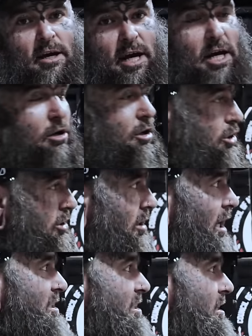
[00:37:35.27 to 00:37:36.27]
you're not
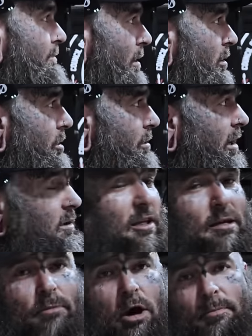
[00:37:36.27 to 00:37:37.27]
utilizing your belt correctly,
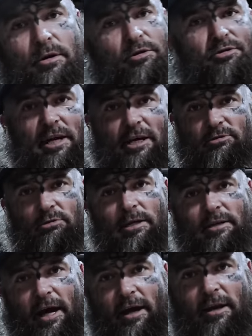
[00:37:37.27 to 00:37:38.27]
the moment you start
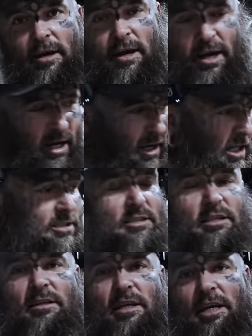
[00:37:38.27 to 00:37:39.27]
doing that,
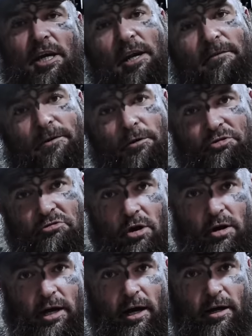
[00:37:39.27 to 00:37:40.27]
instantly you're gonna feel
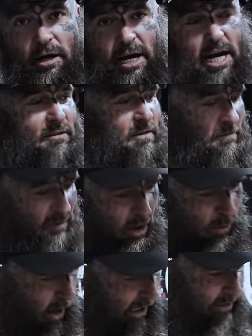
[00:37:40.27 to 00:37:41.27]
stronger, okay? And if you have
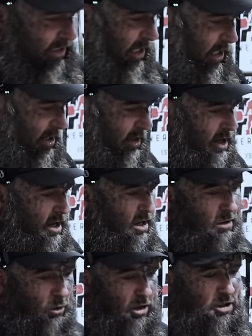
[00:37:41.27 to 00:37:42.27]
no idea
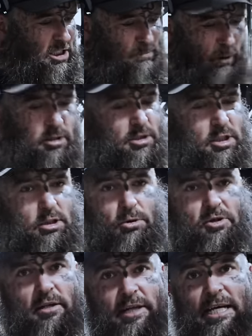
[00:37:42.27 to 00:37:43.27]
what you're supposed to do with
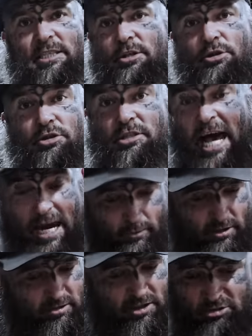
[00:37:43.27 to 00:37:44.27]
your legs and you just
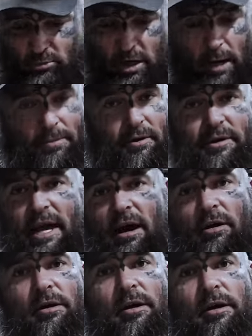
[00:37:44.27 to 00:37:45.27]
aimlessly squat up and
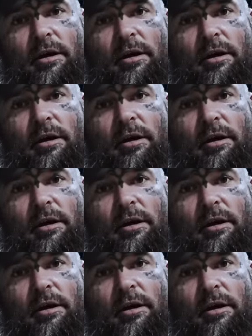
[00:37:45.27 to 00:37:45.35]
down,